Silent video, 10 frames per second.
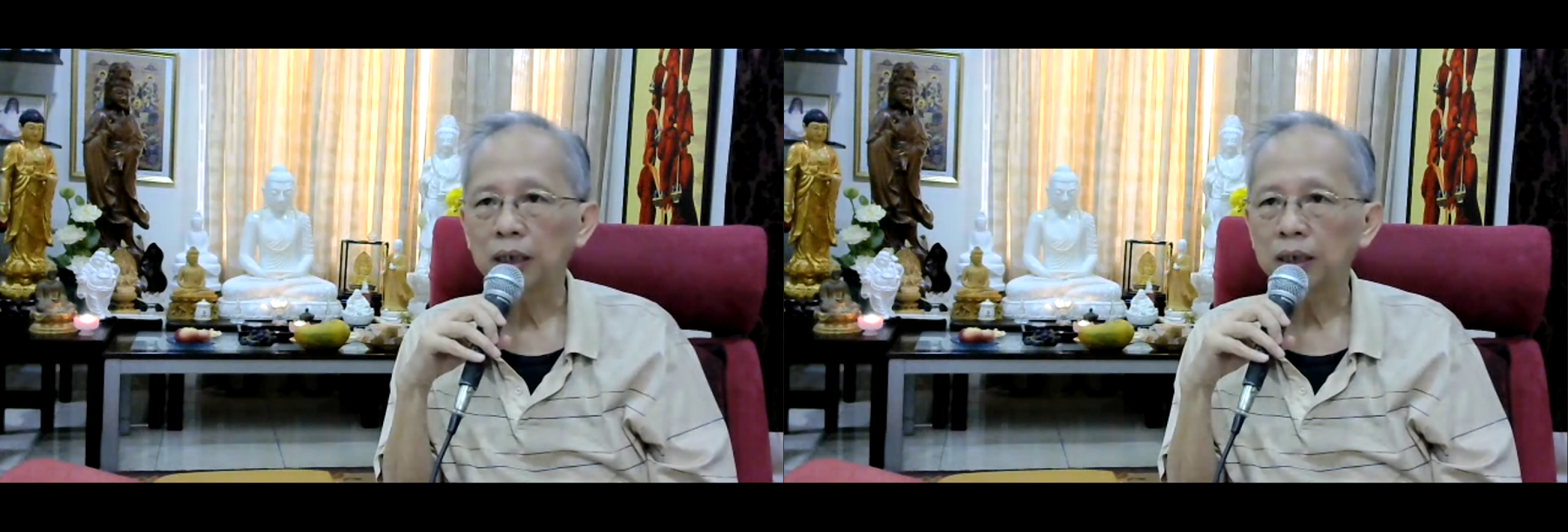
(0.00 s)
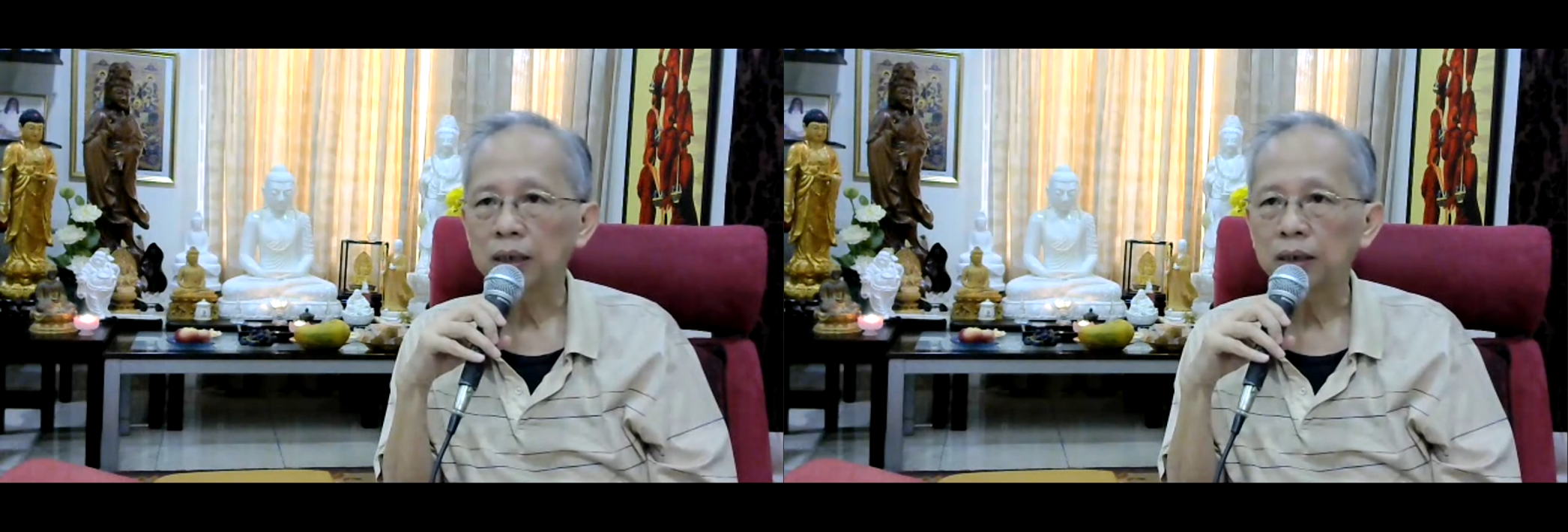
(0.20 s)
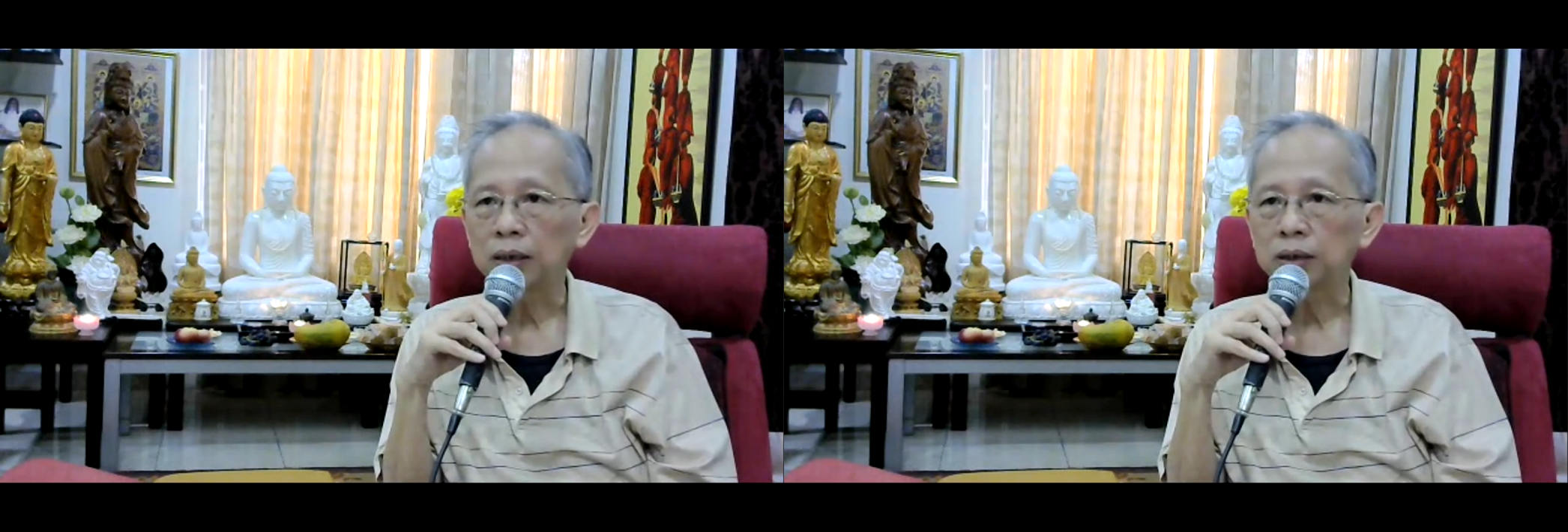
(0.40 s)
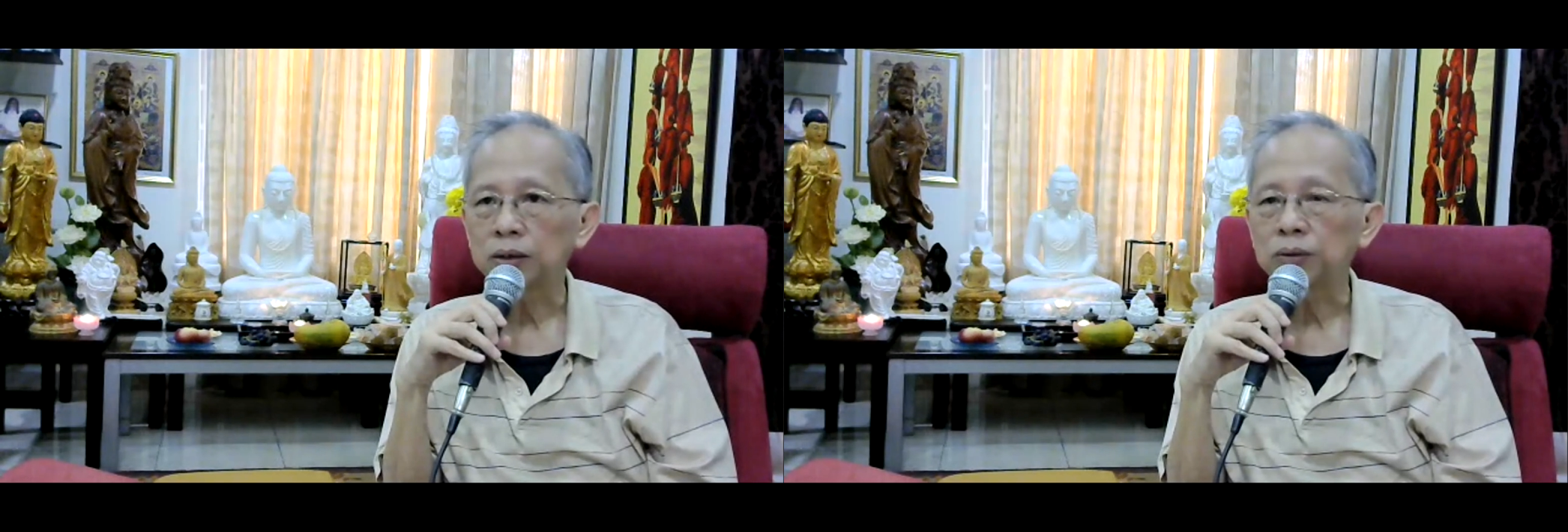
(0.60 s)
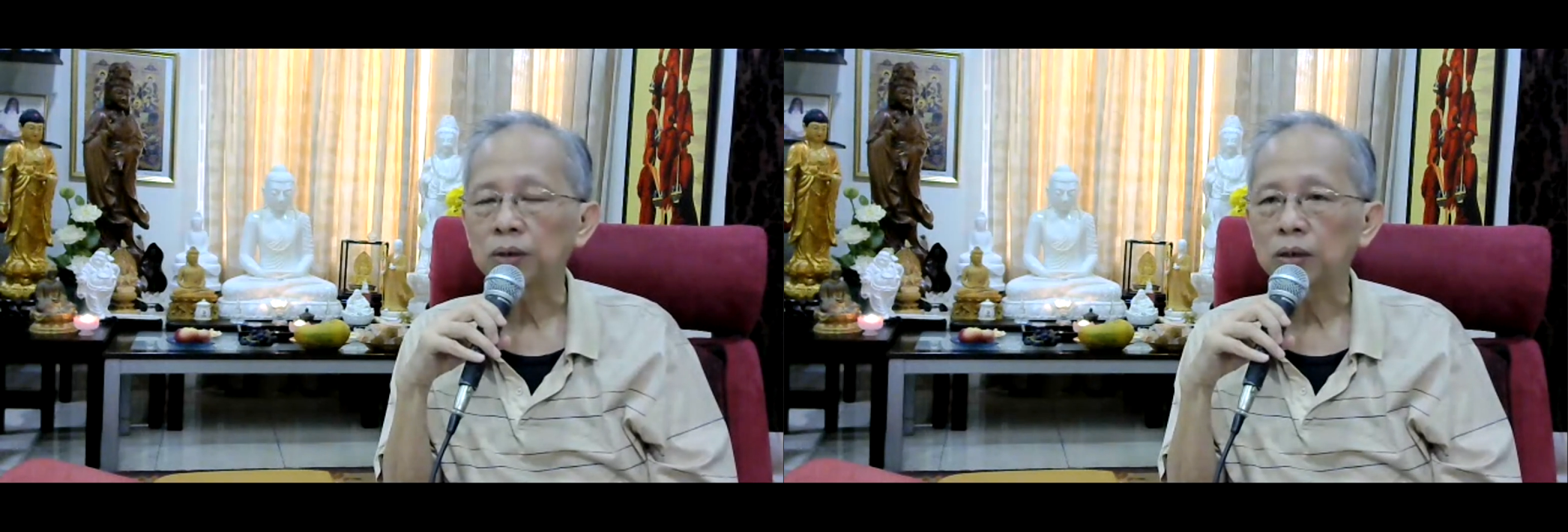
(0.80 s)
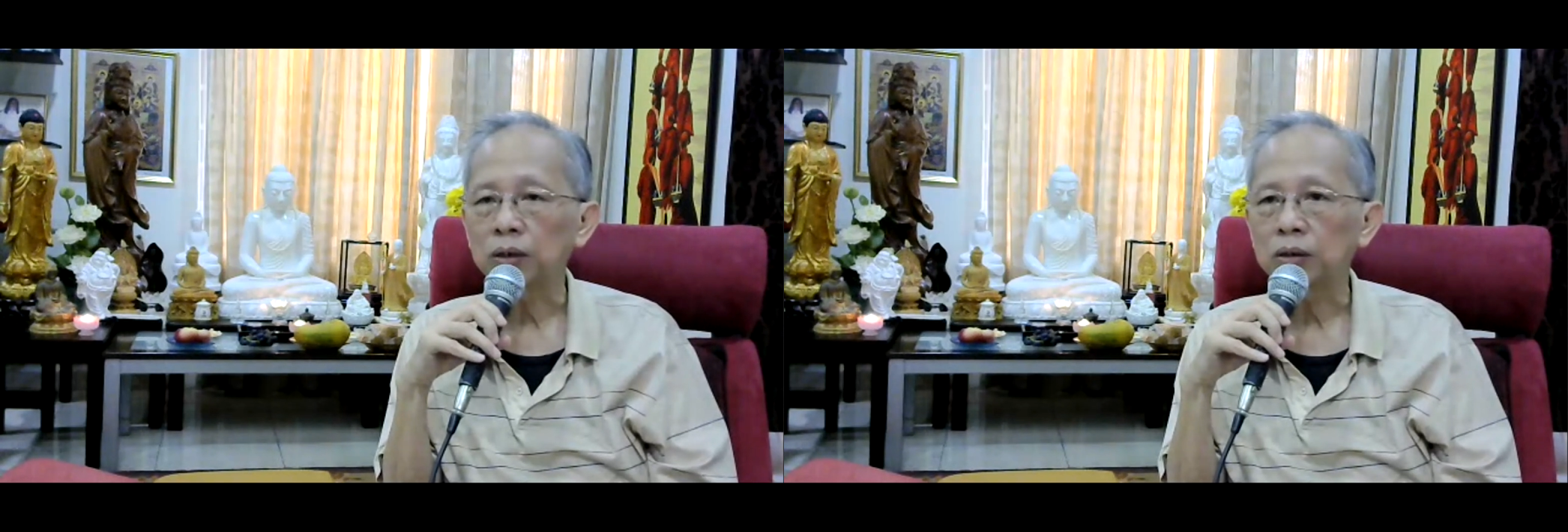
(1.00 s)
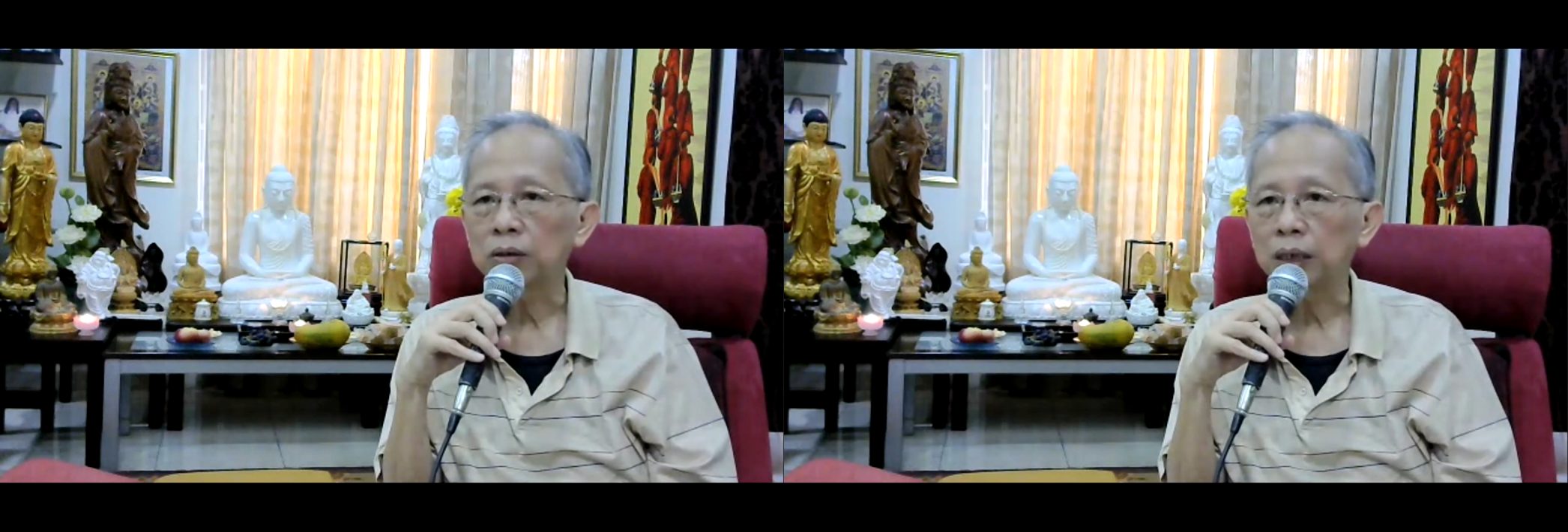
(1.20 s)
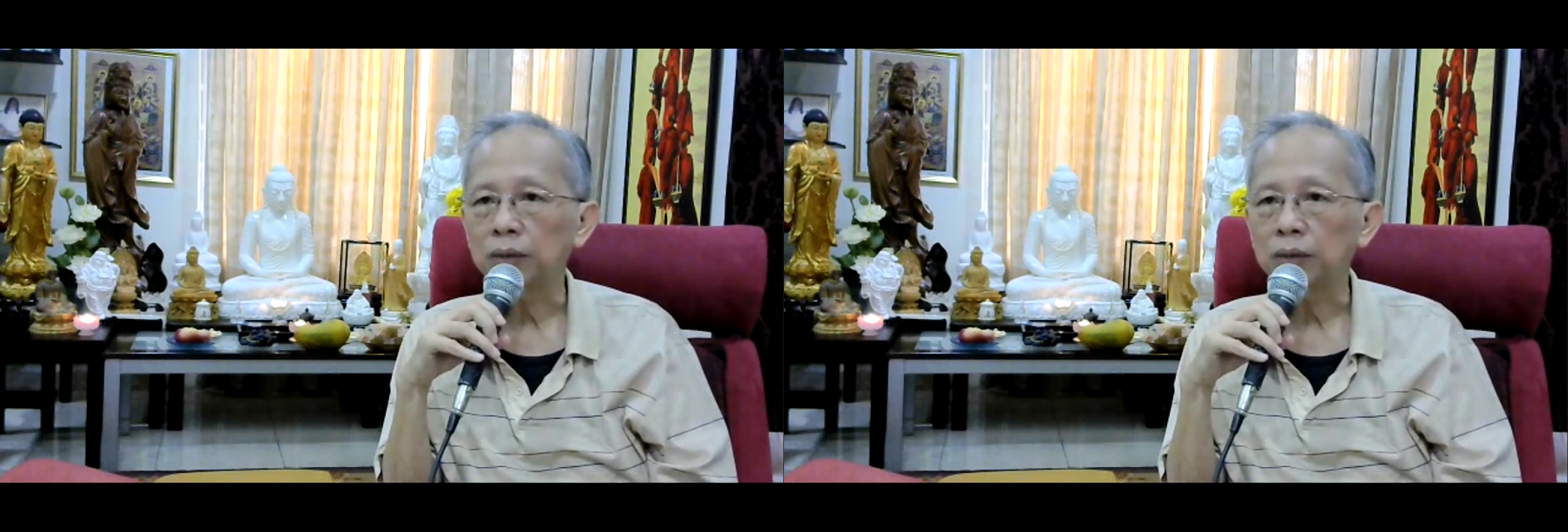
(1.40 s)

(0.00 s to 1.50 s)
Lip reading: so-called